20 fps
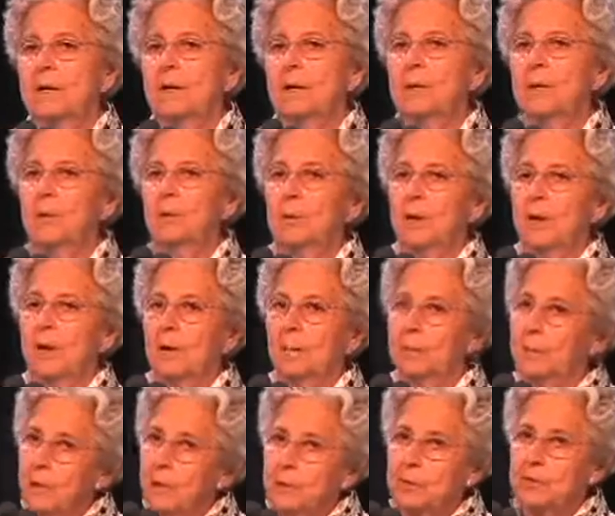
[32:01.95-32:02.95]
appellate
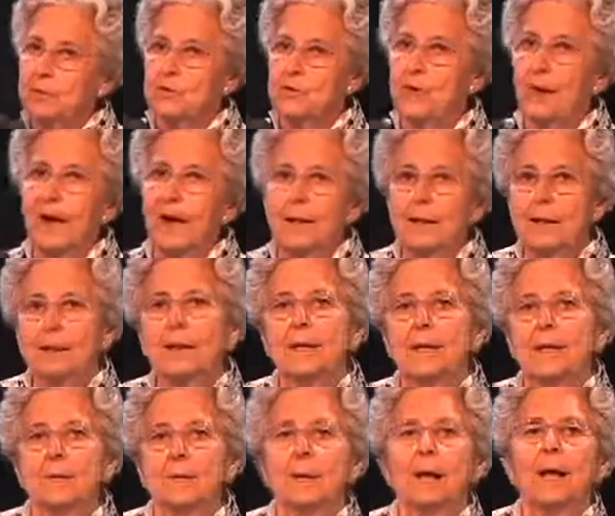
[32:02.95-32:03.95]
court, so that
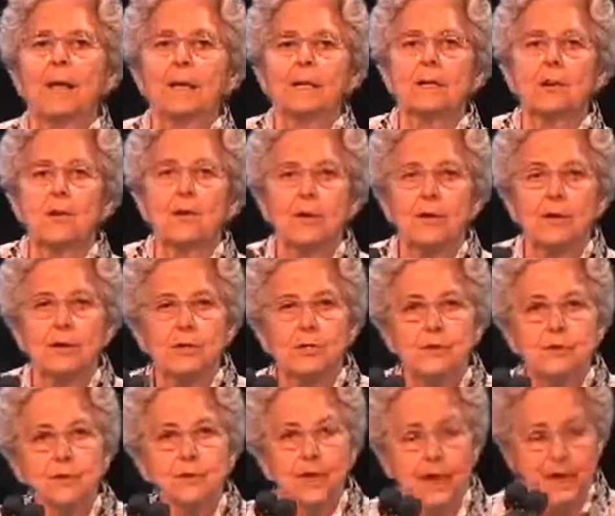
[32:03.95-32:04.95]
we.
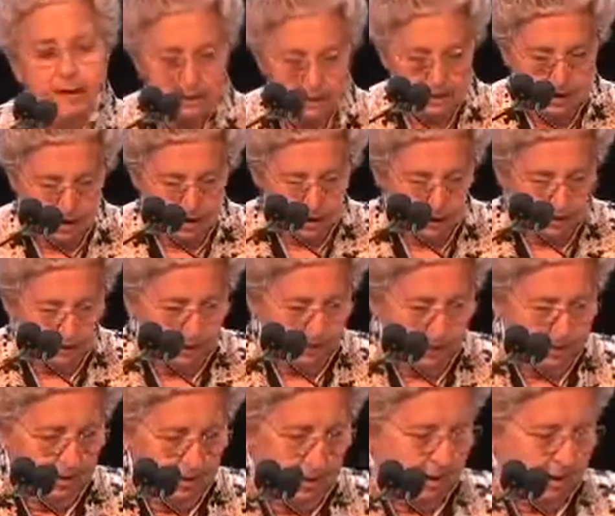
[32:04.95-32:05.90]
Um, I, am